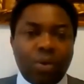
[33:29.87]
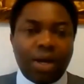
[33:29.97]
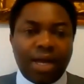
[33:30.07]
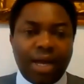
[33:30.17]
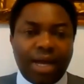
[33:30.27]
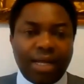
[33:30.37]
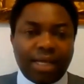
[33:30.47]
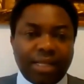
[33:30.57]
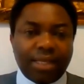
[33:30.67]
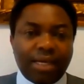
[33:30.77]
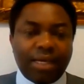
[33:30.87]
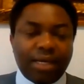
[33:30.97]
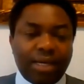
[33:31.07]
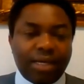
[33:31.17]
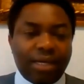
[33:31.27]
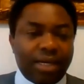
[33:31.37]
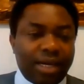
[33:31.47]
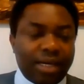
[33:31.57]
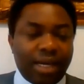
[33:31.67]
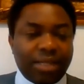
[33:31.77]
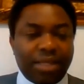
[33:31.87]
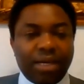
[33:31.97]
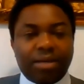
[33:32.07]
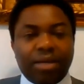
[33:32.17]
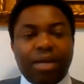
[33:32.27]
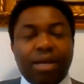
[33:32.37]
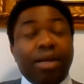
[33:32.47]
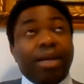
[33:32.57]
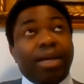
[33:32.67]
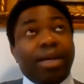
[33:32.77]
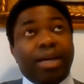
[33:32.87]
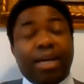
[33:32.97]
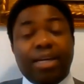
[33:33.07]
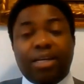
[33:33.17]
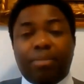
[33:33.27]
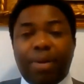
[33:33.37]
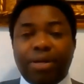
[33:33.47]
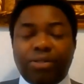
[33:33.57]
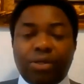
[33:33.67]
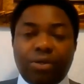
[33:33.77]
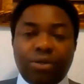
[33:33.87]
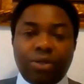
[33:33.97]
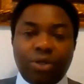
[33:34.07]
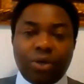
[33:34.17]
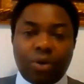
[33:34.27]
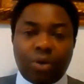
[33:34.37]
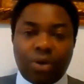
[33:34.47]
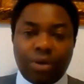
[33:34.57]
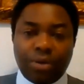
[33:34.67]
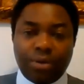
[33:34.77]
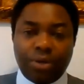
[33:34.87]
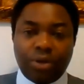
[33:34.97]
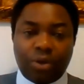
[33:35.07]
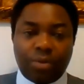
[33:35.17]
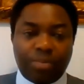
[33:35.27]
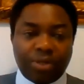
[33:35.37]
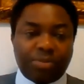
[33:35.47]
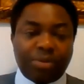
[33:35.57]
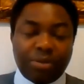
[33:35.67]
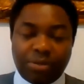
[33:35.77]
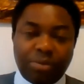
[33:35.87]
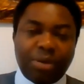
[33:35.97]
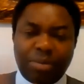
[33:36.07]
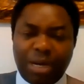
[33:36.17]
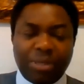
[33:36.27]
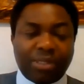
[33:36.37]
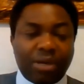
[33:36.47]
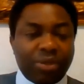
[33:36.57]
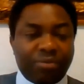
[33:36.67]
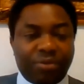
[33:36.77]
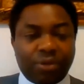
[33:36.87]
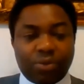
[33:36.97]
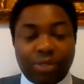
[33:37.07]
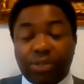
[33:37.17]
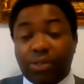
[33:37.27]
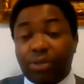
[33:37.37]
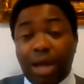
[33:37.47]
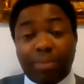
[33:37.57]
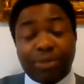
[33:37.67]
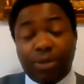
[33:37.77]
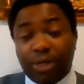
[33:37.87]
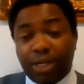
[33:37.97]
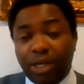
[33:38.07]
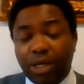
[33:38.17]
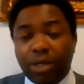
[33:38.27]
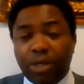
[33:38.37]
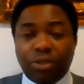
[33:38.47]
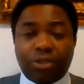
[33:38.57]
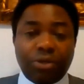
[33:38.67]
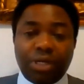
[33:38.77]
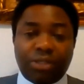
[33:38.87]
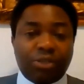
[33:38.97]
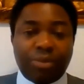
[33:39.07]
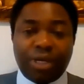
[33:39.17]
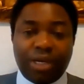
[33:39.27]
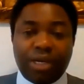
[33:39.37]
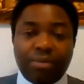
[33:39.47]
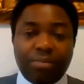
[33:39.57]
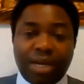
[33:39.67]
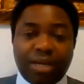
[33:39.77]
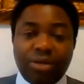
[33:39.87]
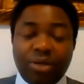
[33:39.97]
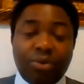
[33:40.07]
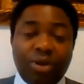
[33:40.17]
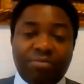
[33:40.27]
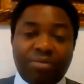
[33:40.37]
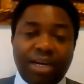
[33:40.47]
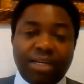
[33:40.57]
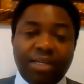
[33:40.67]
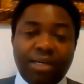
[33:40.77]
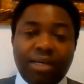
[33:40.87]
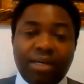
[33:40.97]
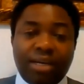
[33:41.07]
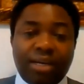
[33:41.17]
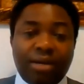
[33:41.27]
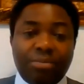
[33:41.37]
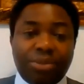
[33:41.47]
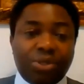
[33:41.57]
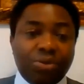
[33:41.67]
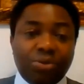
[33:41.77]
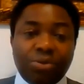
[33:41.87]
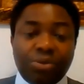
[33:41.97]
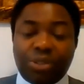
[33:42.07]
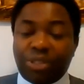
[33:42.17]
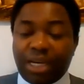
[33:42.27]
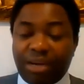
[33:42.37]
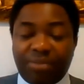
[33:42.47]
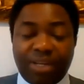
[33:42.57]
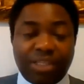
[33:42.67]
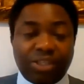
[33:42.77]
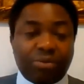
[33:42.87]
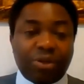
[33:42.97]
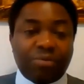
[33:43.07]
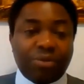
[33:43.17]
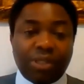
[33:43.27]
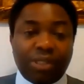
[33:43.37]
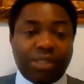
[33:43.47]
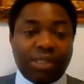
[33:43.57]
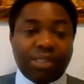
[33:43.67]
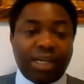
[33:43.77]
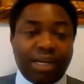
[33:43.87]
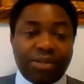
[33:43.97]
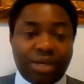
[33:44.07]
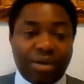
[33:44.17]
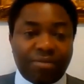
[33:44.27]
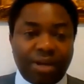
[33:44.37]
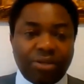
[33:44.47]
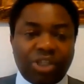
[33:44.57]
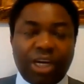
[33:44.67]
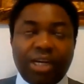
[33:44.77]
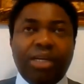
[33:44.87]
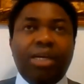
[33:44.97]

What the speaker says: I think again, it depends on your perspective. So, but let me start with the first question. So, absolutely, you don't need to be medically qualified to take advantage of the opportunities in the healthcare value chain.